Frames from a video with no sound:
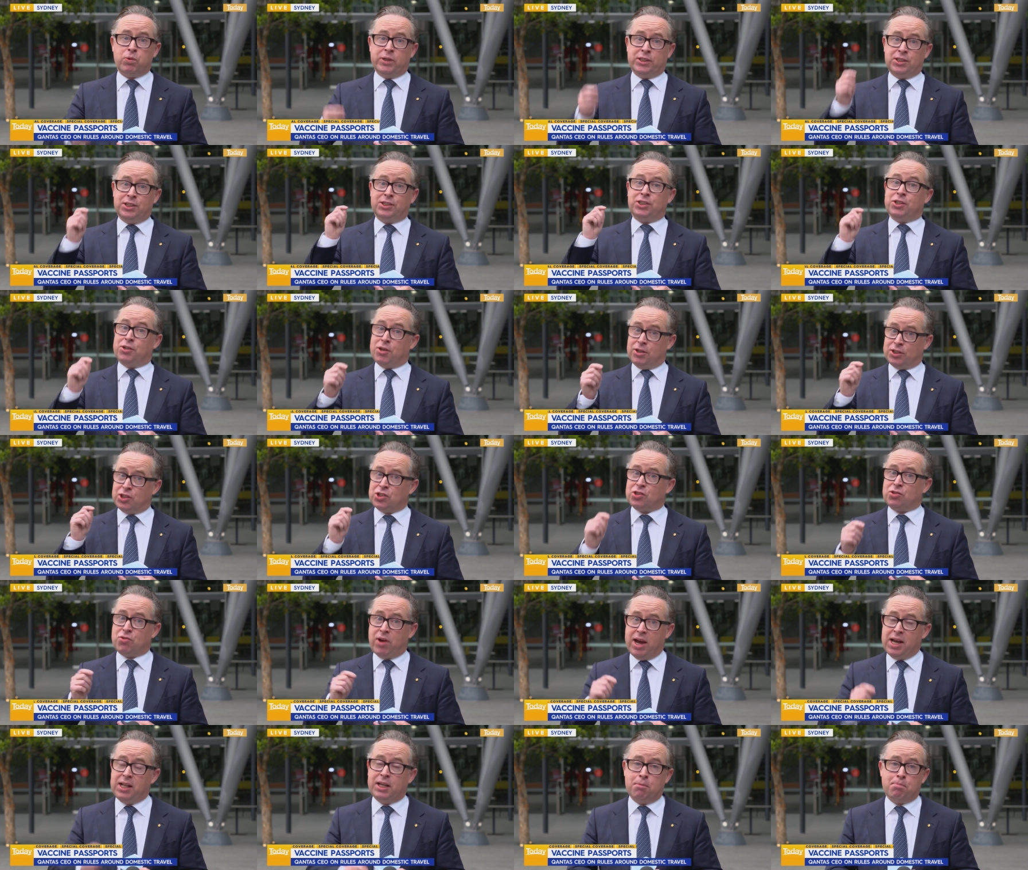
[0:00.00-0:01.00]
which is your
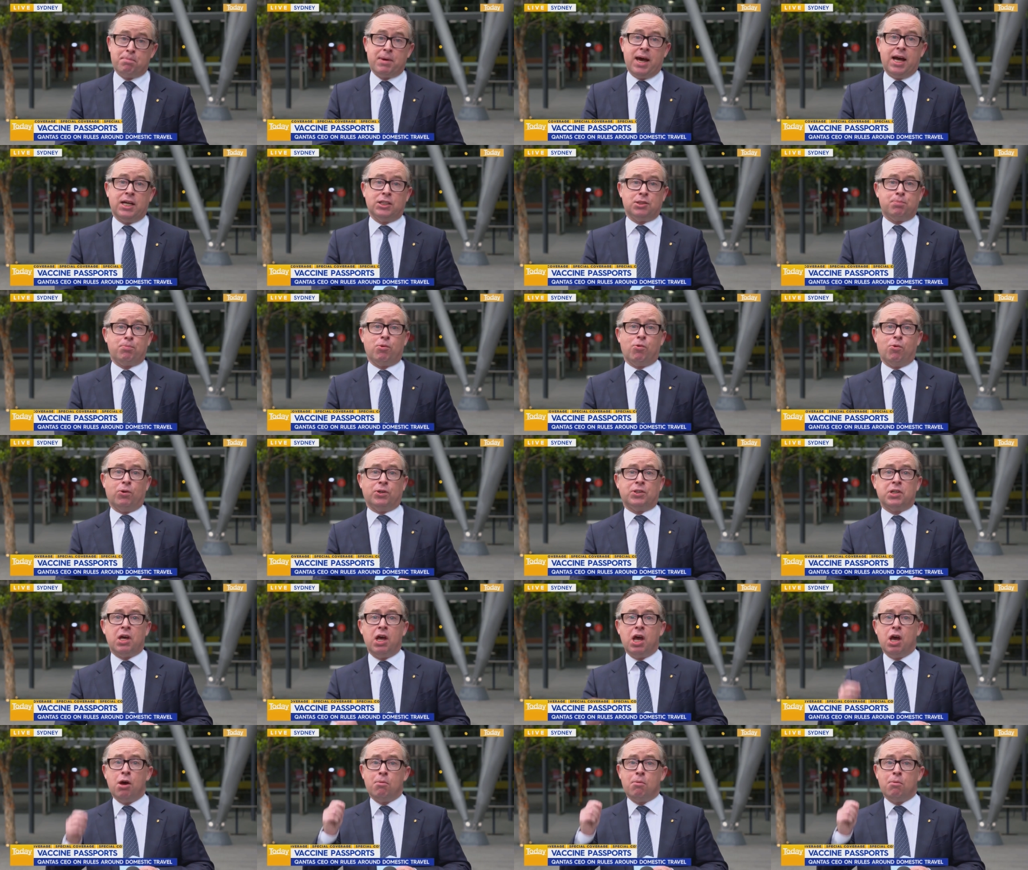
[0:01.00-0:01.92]
Australian passport.